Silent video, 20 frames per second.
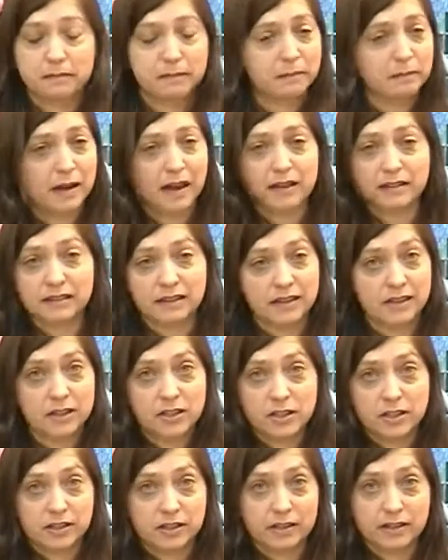
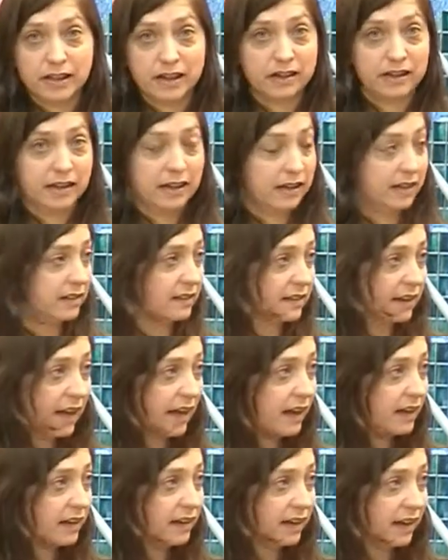message that kids
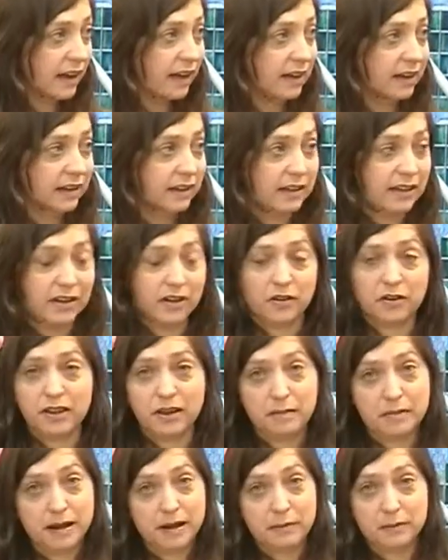get. And, you know,
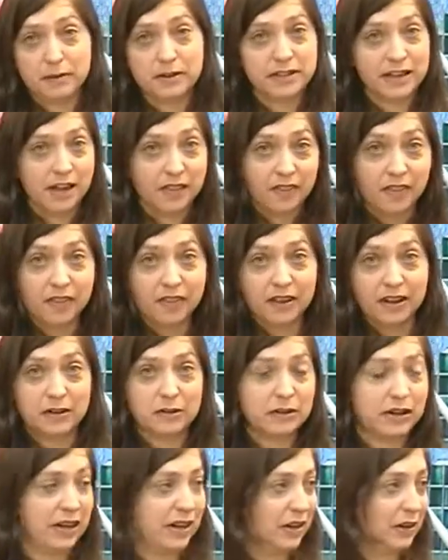they might pretend that they
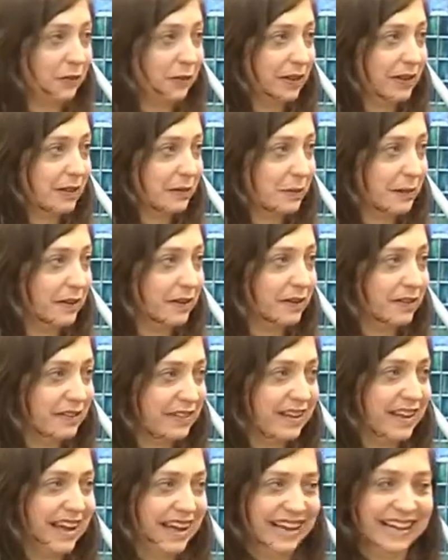don't care what their parents
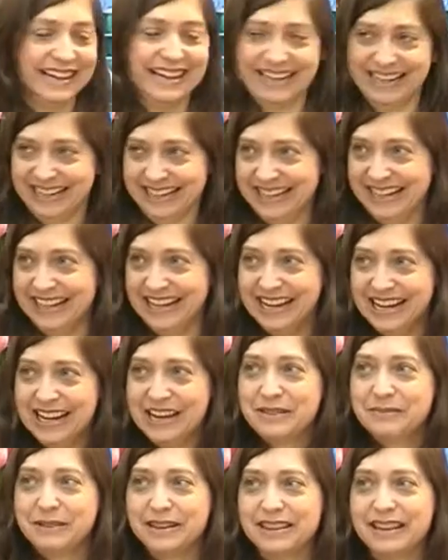think,
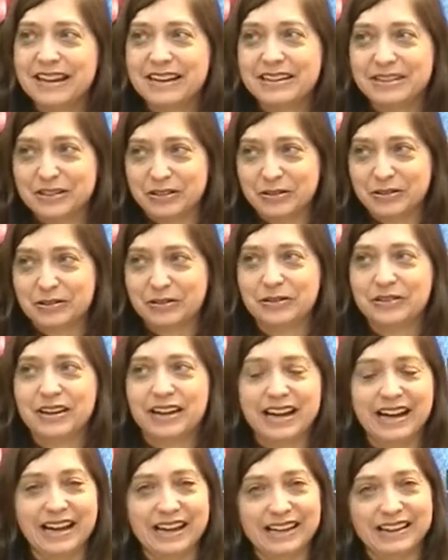but they do.
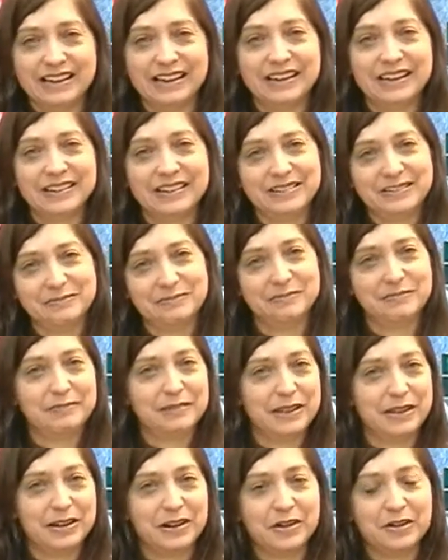And, um,
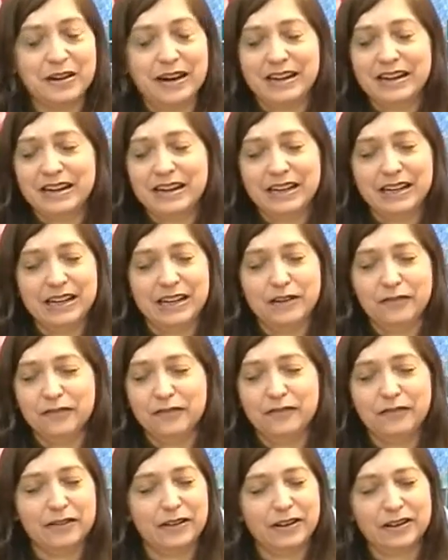you know, and if
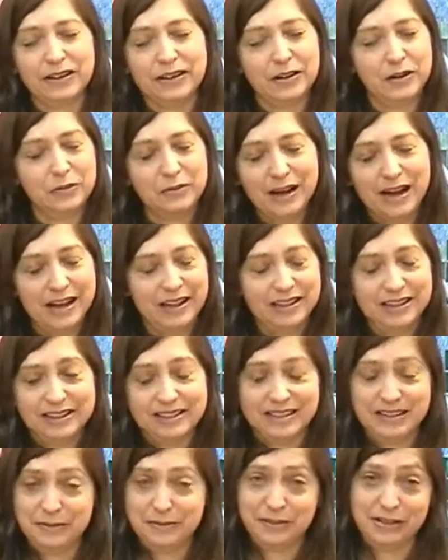for a little while it
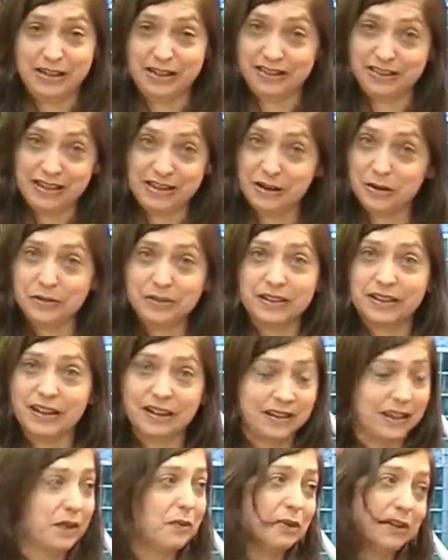seems like they don't,
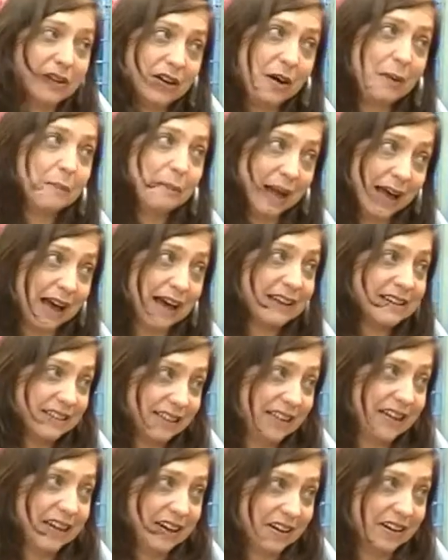they will come back to
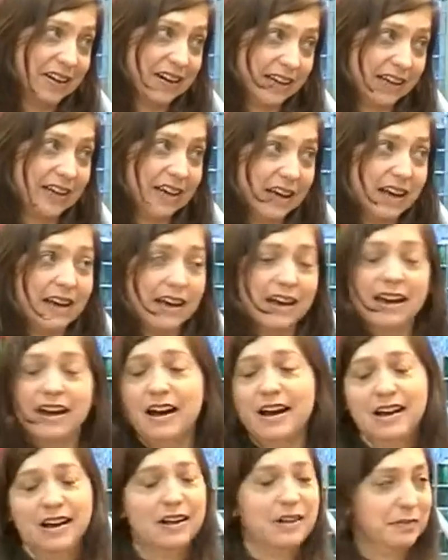mm. caring. The
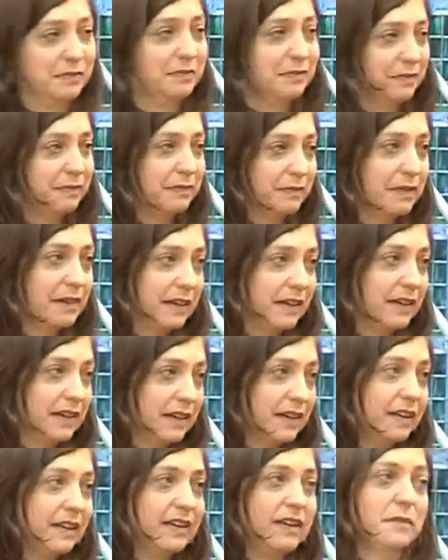message um, still needs to be
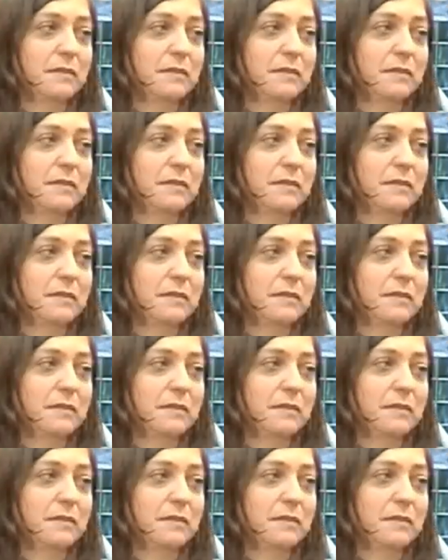there. The